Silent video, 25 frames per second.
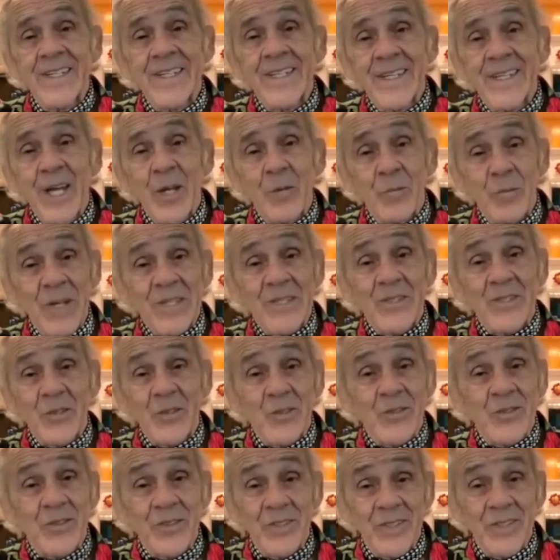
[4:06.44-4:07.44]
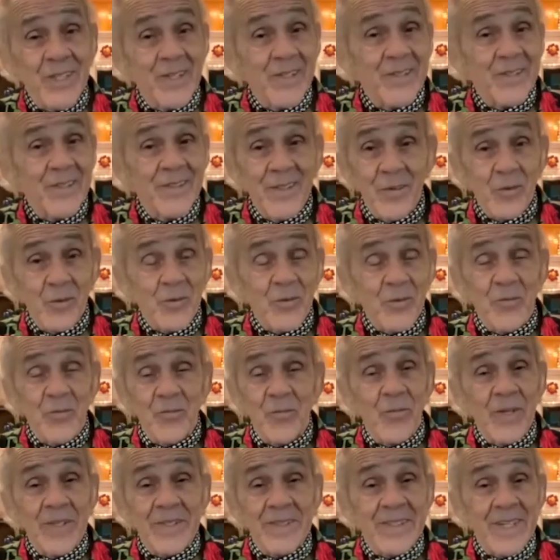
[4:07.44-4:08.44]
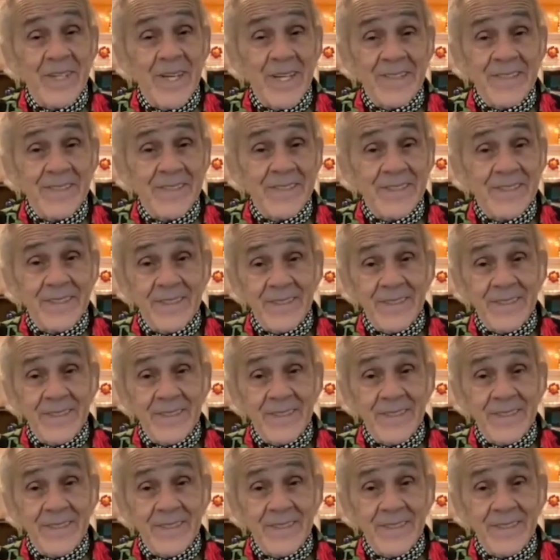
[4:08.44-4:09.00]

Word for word: in Mexico City. It was fantastic.